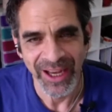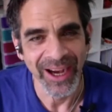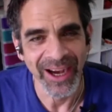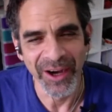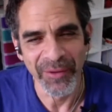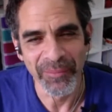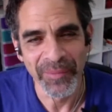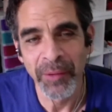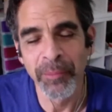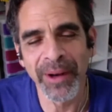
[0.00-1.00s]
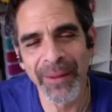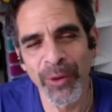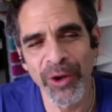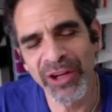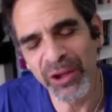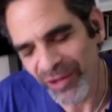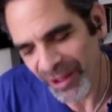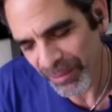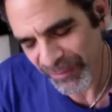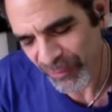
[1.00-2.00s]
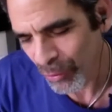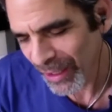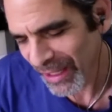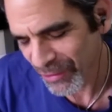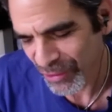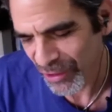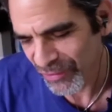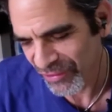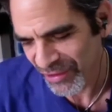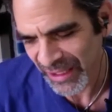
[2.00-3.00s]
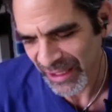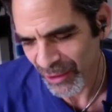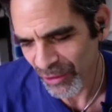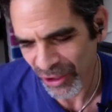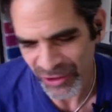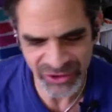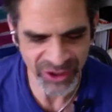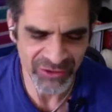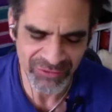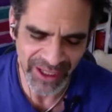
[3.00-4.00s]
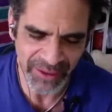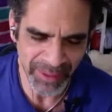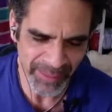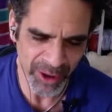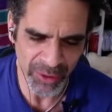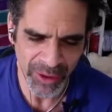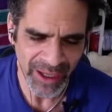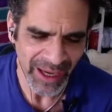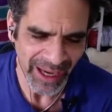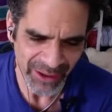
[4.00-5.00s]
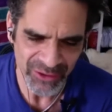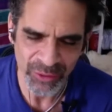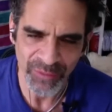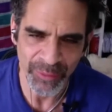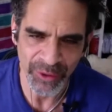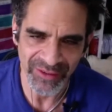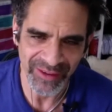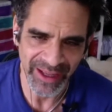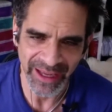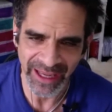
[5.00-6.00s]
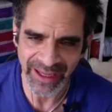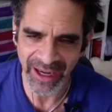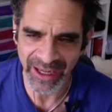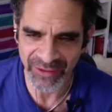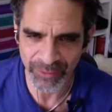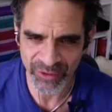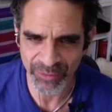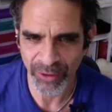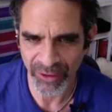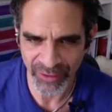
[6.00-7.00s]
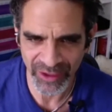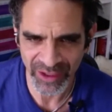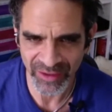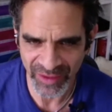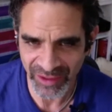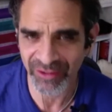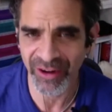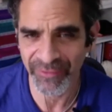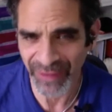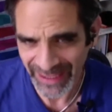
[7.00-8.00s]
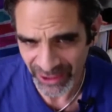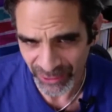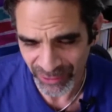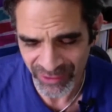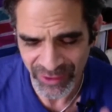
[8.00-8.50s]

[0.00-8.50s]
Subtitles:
But I'm wondering, you said before how, you know, the CEO can't just write a memo out to everybody saying, hey guys, from tomorrow, these are our values.